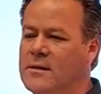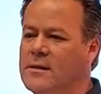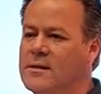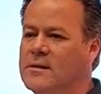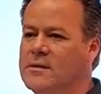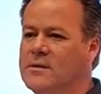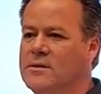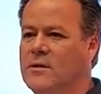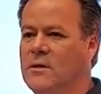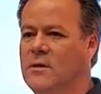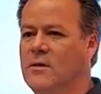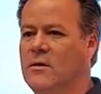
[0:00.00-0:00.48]

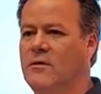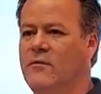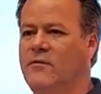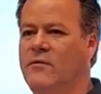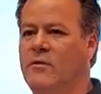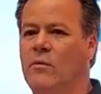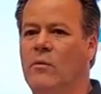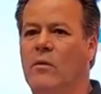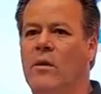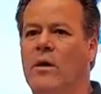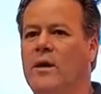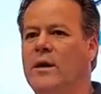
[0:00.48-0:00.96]
So if
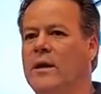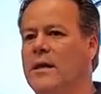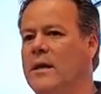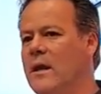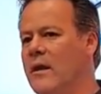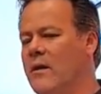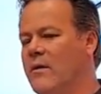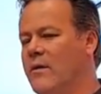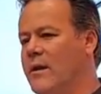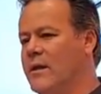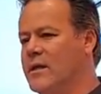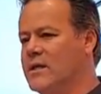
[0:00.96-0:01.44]
you wanted to
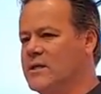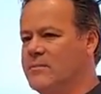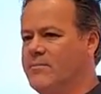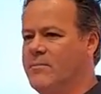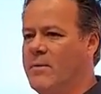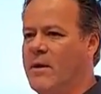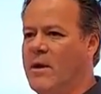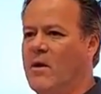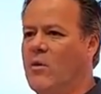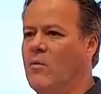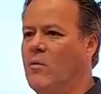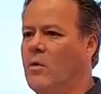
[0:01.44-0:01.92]
carry a
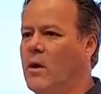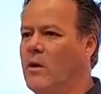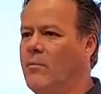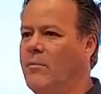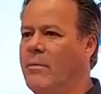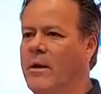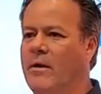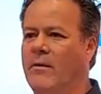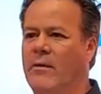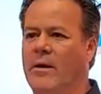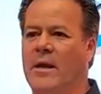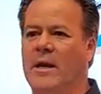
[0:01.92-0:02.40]
spare wheel
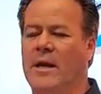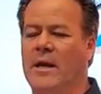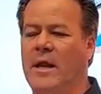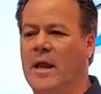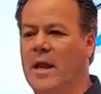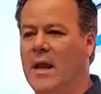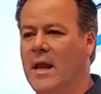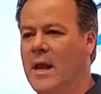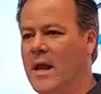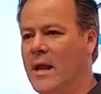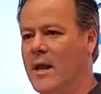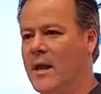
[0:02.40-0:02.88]
bearing
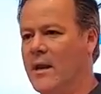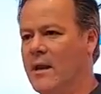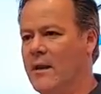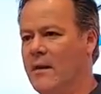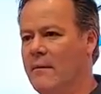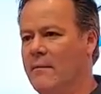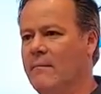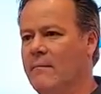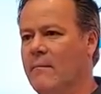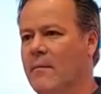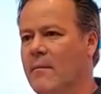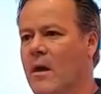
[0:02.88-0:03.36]
and
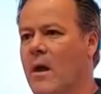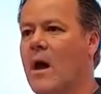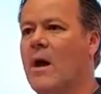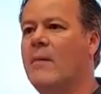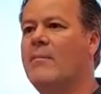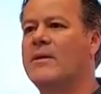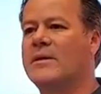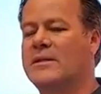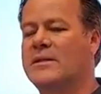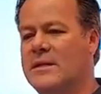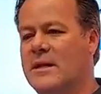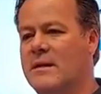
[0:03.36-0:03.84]

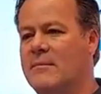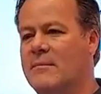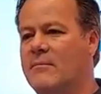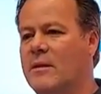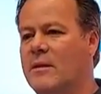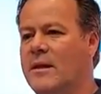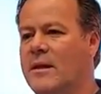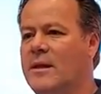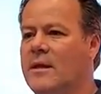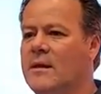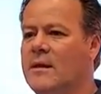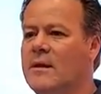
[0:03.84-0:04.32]
hub
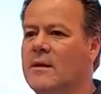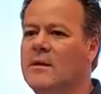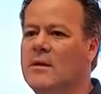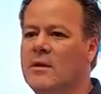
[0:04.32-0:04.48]
assembly,